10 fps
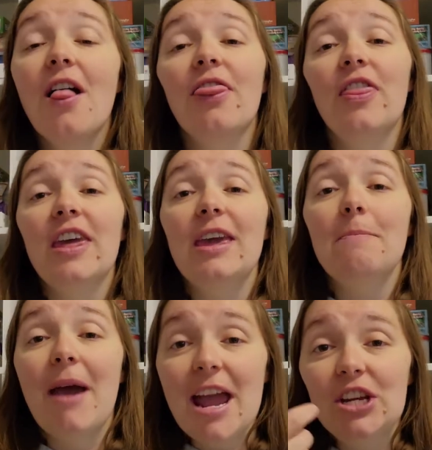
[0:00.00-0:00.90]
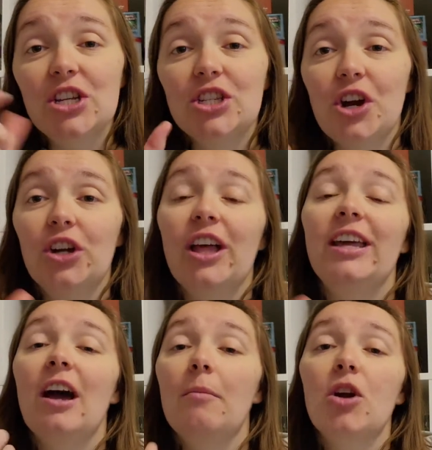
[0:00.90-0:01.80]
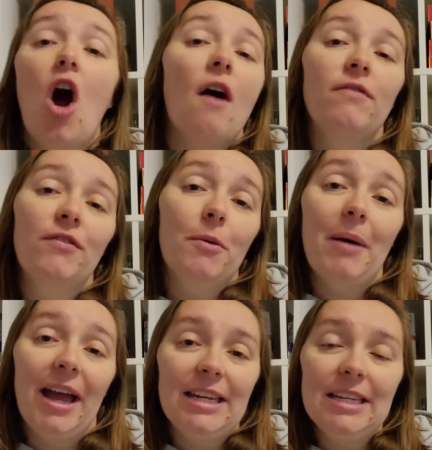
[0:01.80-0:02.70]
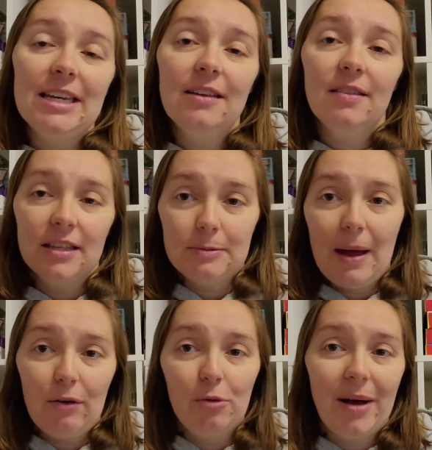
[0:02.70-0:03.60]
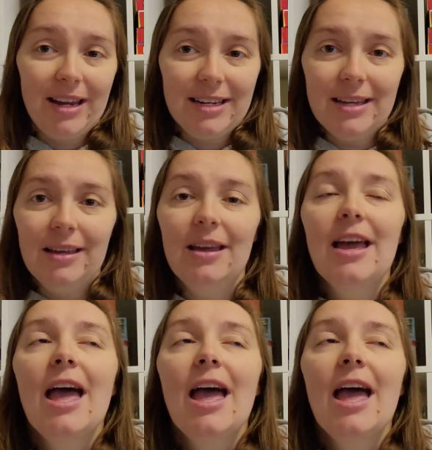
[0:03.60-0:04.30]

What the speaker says: the pages start like coming off of the binding, the spiral binding,